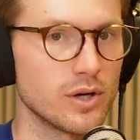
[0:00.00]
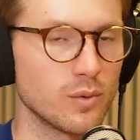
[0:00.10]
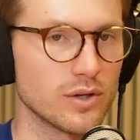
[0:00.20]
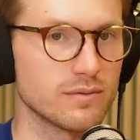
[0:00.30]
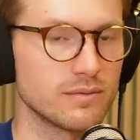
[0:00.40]
it
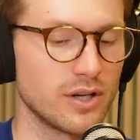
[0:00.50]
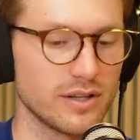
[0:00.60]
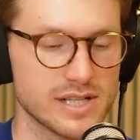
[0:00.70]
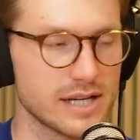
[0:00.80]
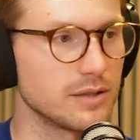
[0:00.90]
was,
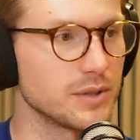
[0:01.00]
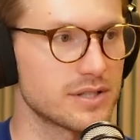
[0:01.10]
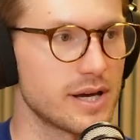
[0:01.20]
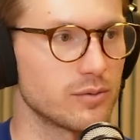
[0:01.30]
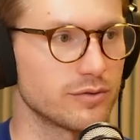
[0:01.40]
exactly what you're
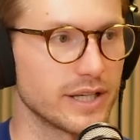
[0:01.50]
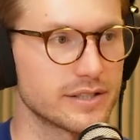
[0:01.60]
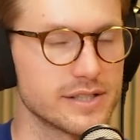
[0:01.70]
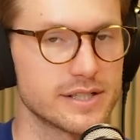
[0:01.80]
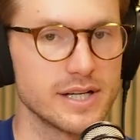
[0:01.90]
saying,
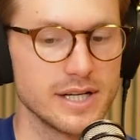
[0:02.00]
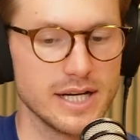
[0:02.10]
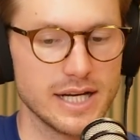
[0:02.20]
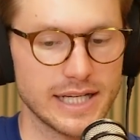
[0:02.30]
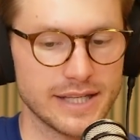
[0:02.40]
reflected
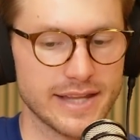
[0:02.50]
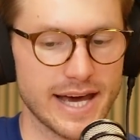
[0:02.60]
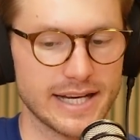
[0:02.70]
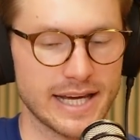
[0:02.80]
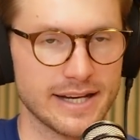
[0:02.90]
in
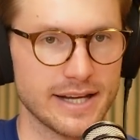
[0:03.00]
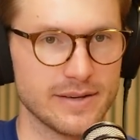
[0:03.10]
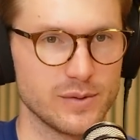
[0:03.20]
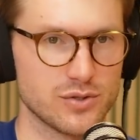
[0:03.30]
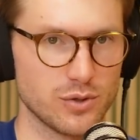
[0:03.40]
that, and
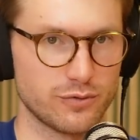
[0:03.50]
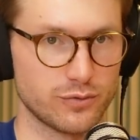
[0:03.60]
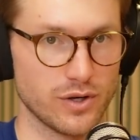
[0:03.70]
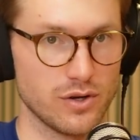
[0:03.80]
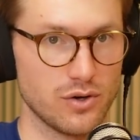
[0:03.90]
it was sort
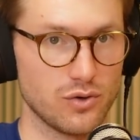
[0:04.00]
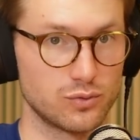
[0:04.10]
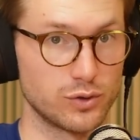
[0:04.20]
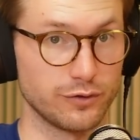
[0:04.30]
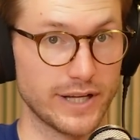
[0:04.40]
of
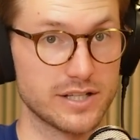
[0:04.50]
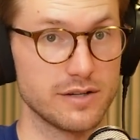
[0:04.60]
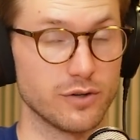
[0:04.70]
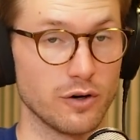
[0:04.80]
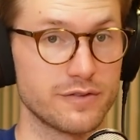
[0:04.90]

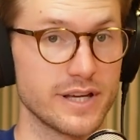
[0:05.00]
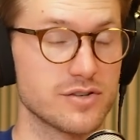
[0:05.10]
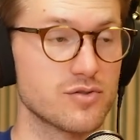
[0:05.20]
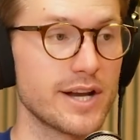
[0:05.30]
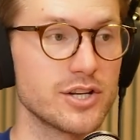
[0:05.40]
reflective of their
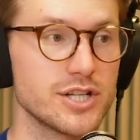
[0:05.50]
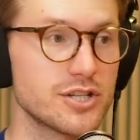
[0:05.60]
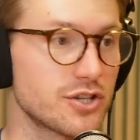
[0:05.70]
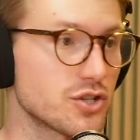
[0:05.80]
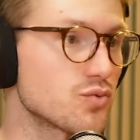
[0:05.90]
strategy
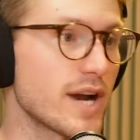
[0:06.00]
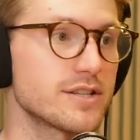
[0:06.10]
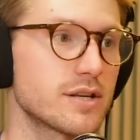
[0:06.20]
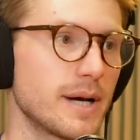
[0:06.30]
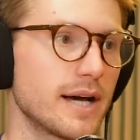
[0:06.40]
to just
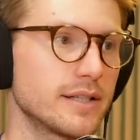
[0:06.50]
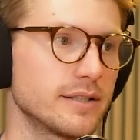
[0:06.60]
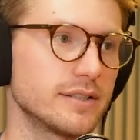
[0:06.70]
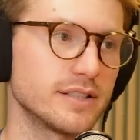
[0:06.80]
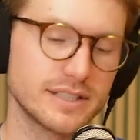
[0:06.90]
race to
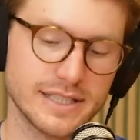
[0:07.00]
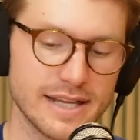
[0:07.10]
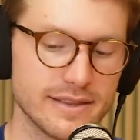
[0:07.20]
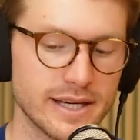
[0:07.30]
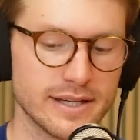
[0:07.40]
market and just
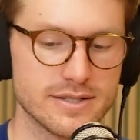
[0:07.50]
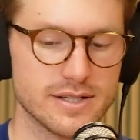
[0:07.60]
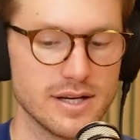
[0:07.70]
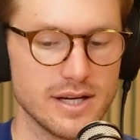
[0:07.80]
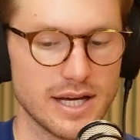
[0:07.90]
get
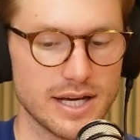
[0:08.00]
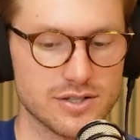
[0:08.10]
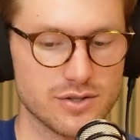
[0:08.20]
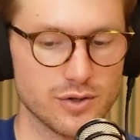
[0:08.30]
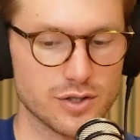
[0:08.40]
theirs
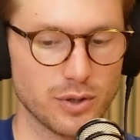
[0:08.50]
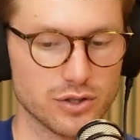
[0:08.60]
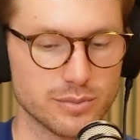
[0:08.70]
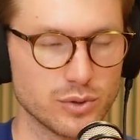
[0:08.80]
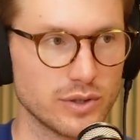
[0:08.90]
as soon as
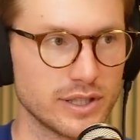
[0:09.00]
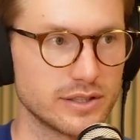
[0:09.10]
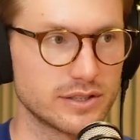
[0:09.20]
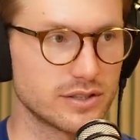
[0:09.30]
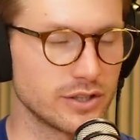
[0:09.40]
possible,
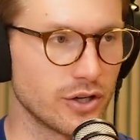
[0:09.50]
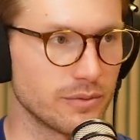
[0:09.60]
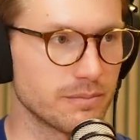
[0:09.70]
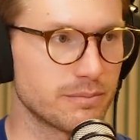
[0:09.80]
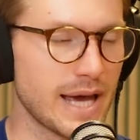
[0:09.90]
and
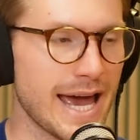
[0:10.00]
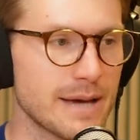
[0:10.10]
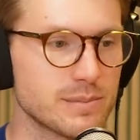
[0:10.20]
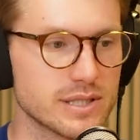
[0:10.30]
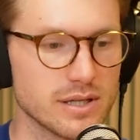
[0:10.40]

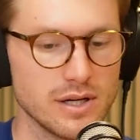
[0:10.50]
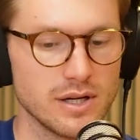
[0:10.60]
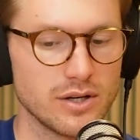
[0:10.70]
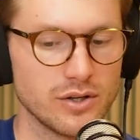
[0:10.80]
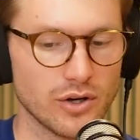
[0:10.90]
perhaps
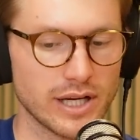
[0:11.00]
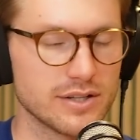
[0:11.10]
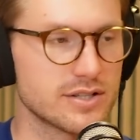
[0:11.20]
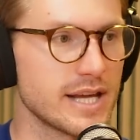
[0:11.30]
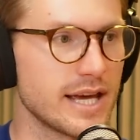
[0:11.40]
not
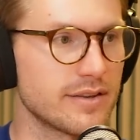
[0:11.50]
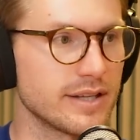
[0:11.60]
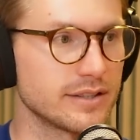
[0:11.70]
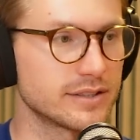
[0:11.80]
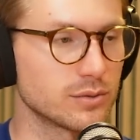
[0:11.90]
understand
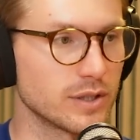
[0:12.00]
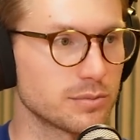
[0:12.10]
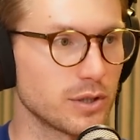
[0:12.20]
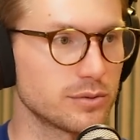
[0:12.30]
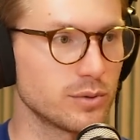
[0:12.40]
things as well
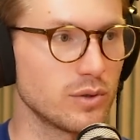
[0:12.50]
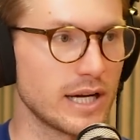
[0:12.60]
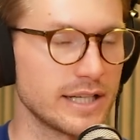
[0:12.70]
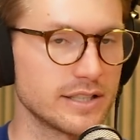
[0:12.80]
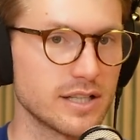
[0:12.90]
as possible,
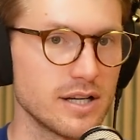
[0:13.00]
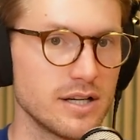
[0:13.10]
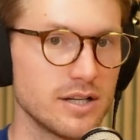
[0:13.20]
and